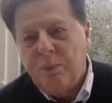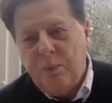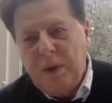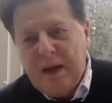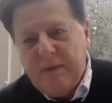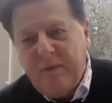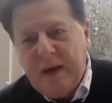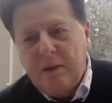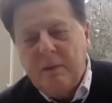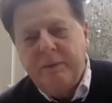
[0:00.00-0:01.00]
we have
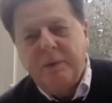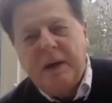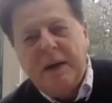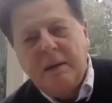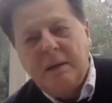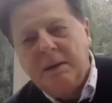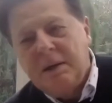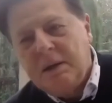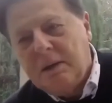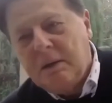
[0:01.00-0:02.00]
Vancouver Island,
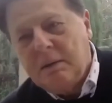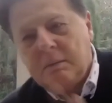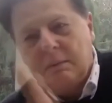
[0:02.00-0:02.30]
and then the